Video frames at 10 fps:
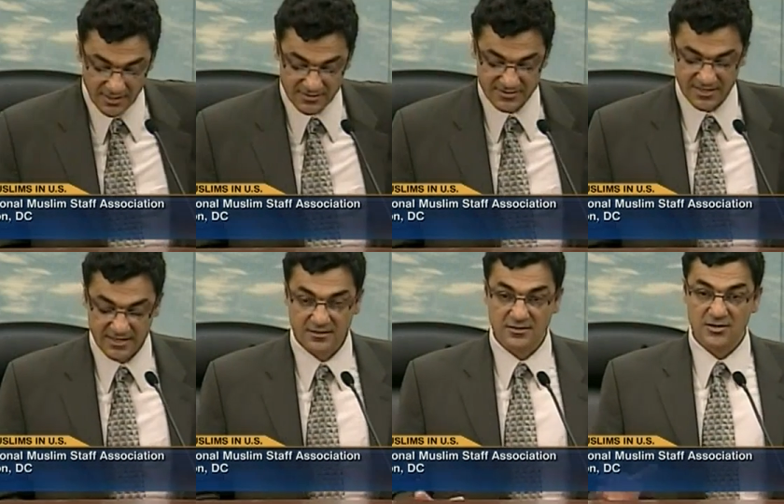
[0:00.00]

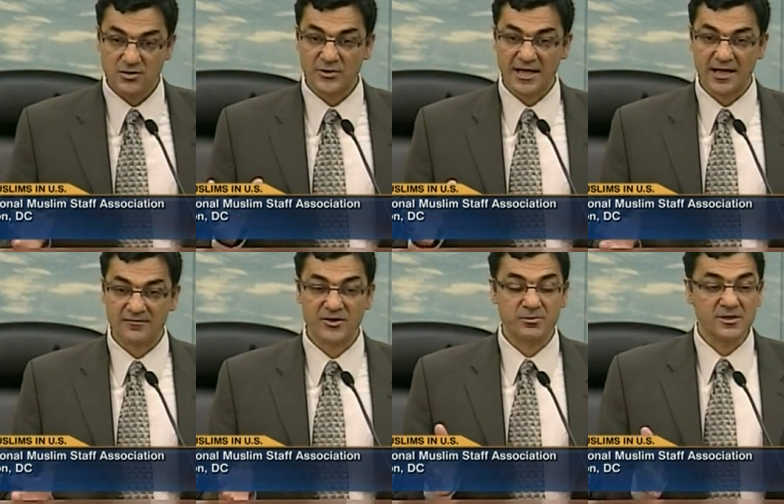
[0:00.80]
chaos,
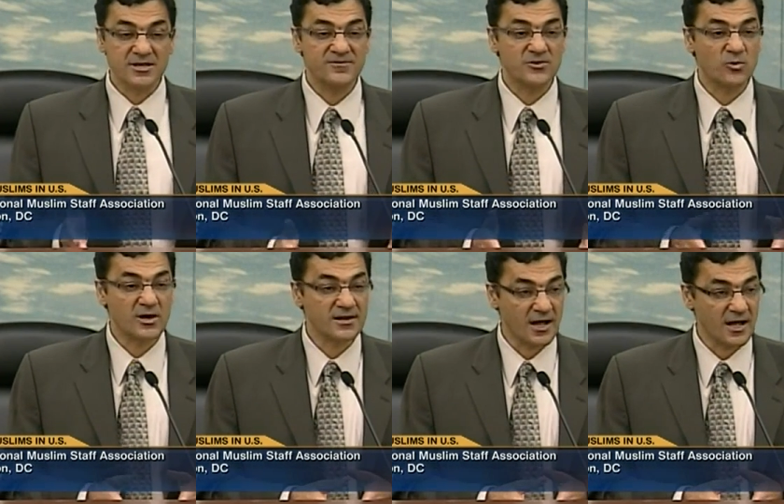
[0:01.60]
and
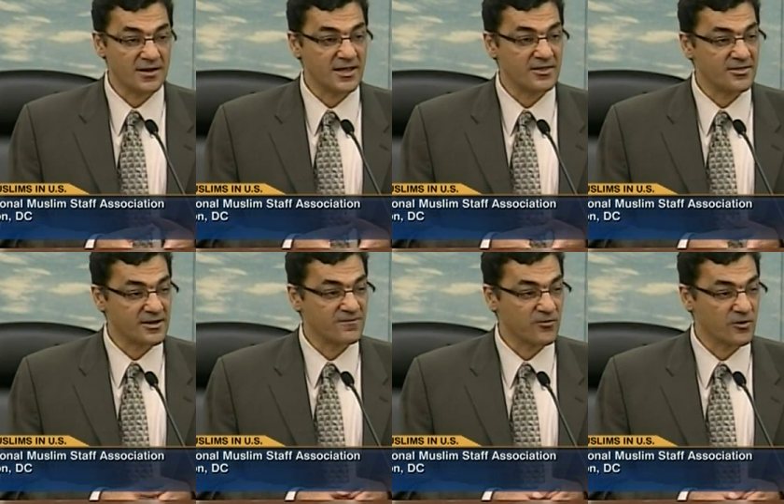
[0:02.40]
they
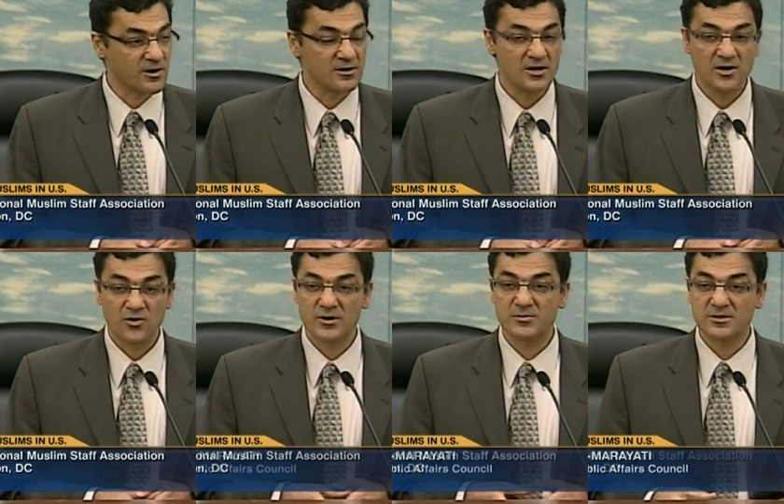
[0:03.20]
exploit religion,
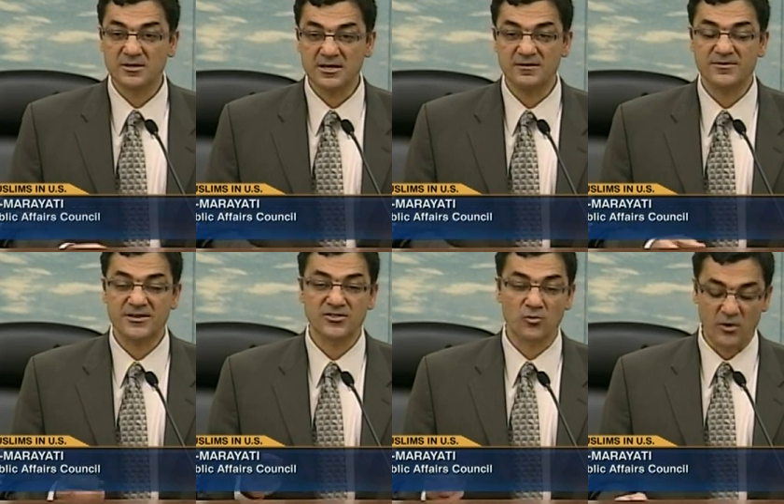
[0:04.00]
and religion
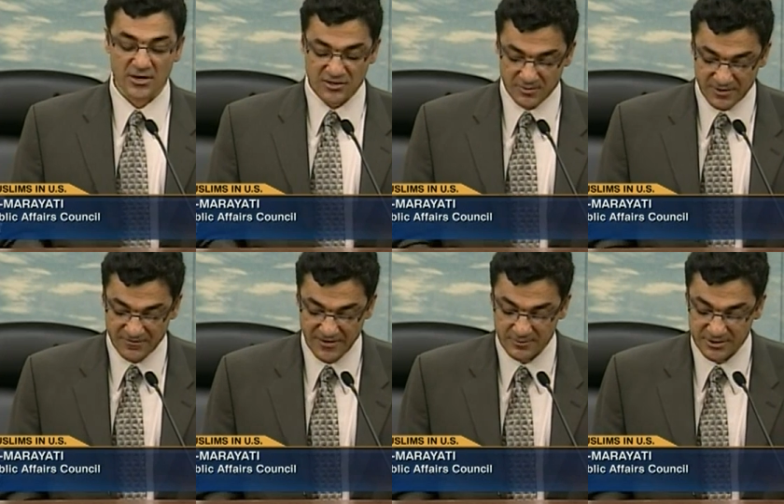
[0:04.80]
becomes
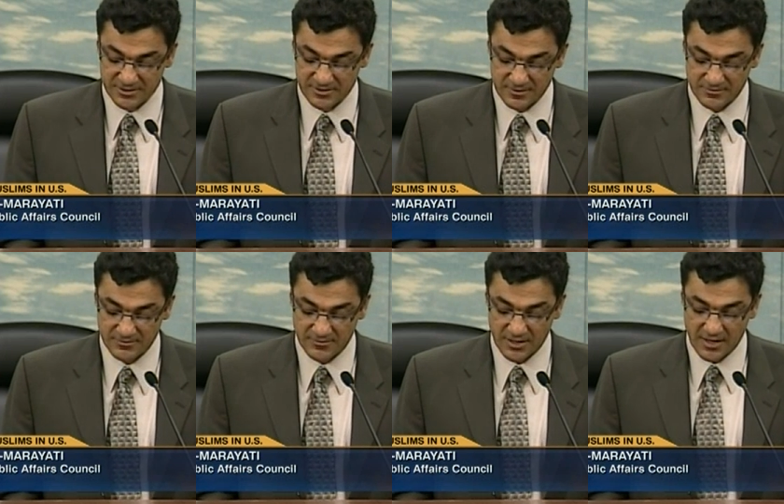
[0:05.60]
uh,
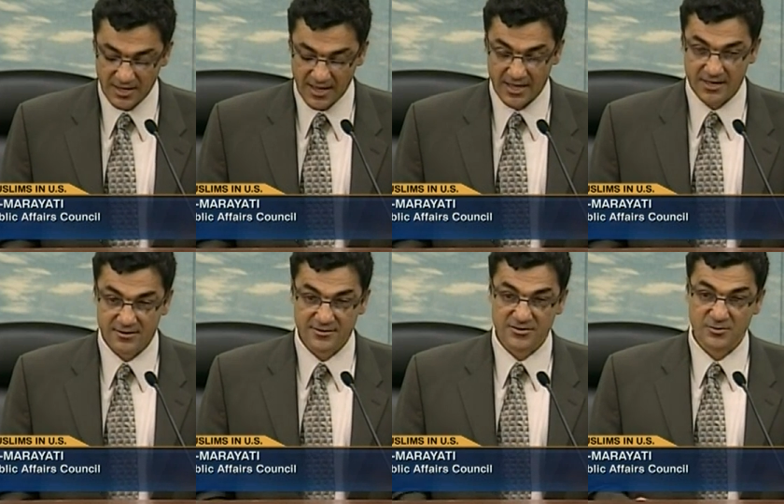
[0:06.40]
something without
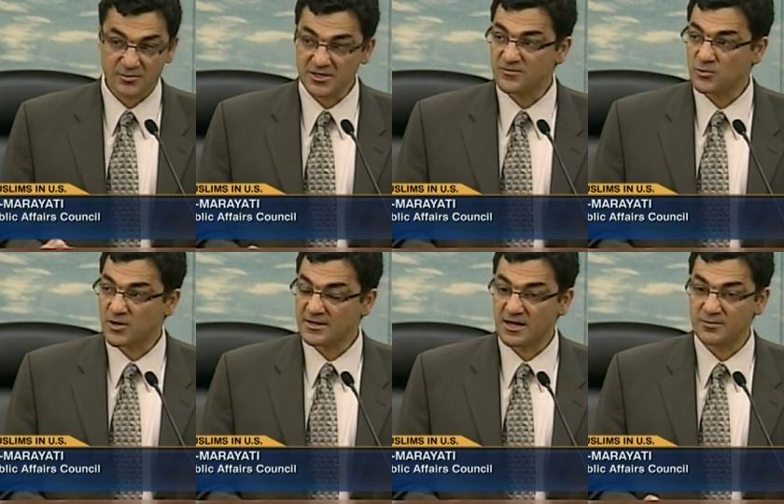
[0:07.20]
justice.
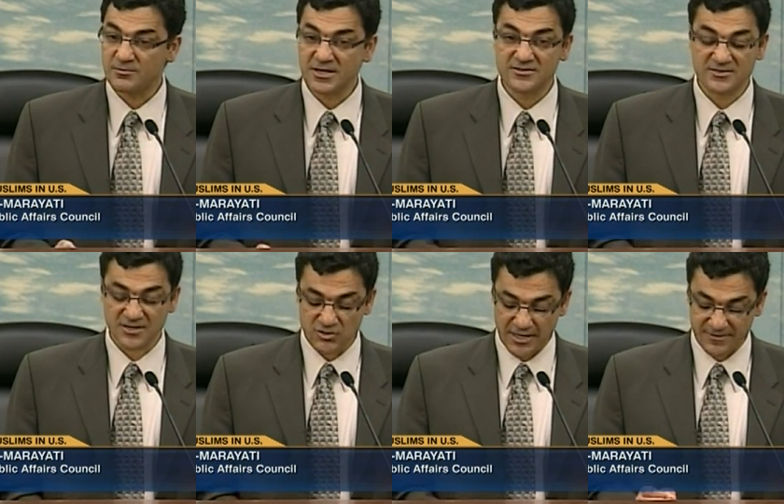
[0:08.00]
Religion without
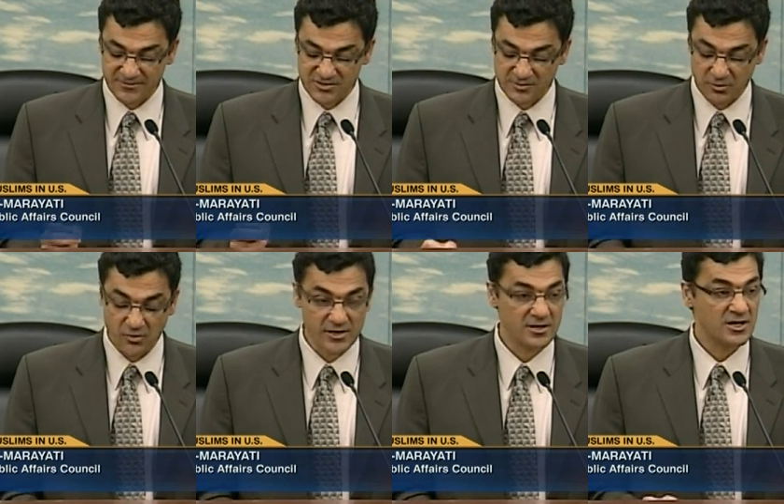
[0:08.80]
justice,
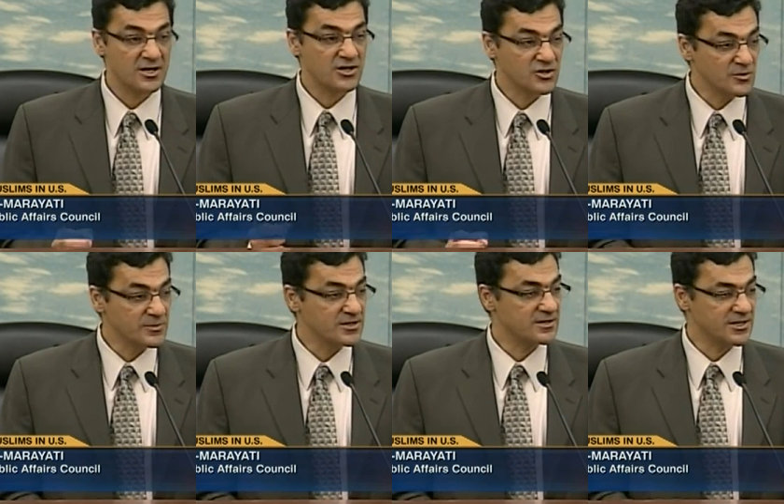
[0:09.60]
then, is
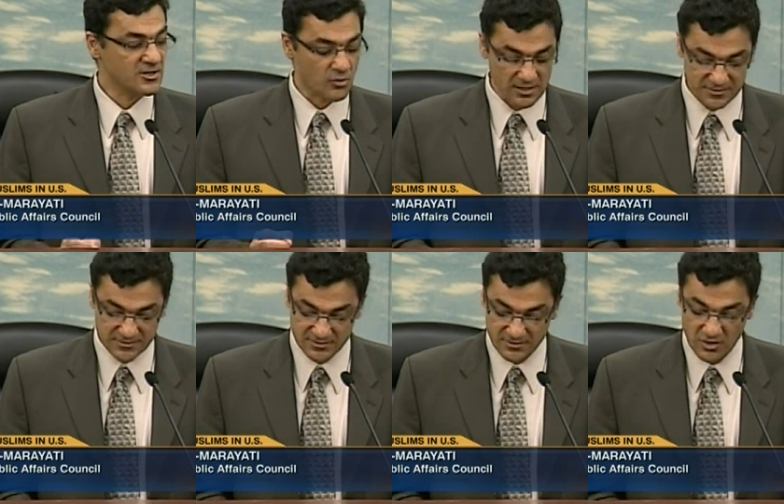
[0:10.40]
exploitation.
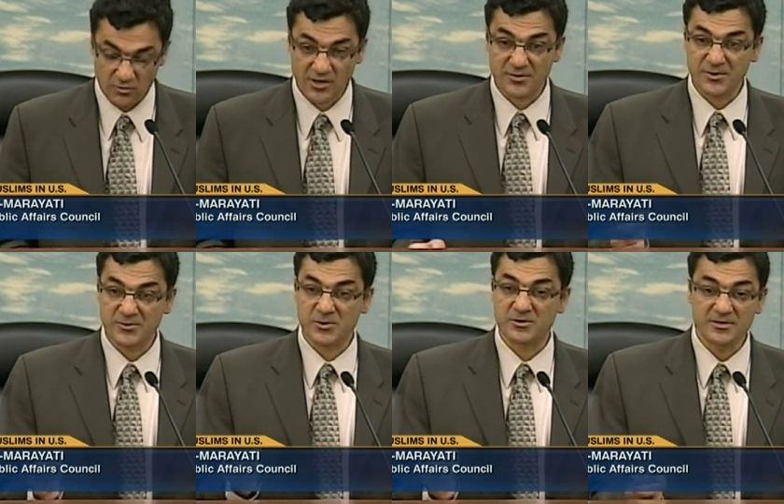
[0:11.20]
They want
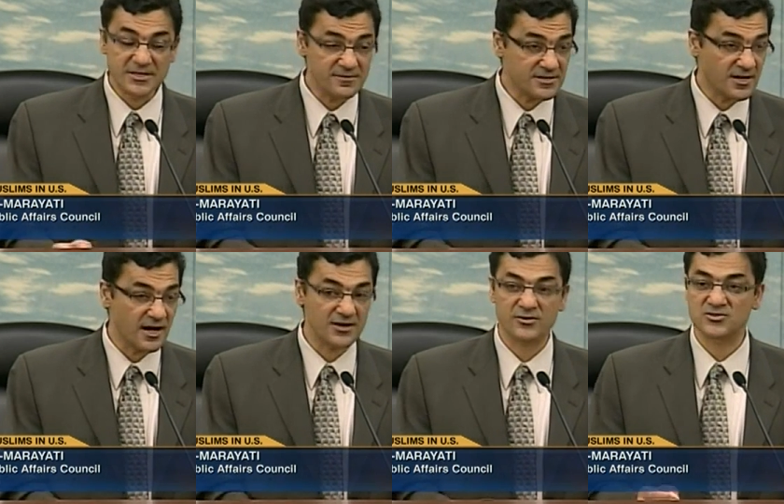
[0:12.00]
God to serve
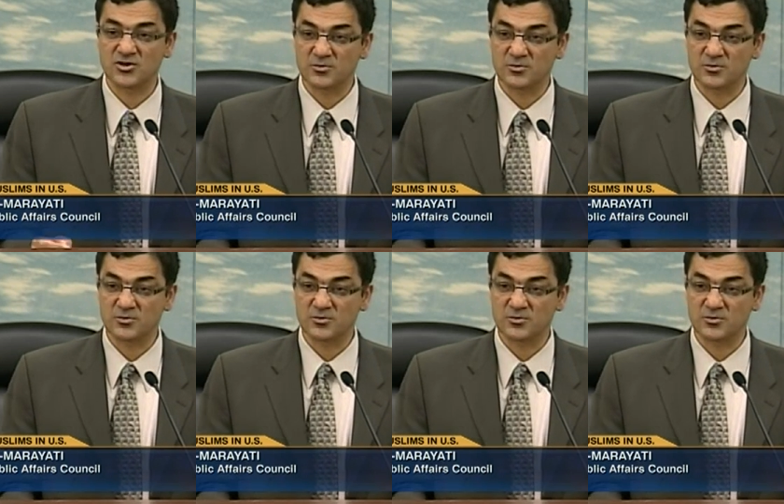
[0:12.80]
them,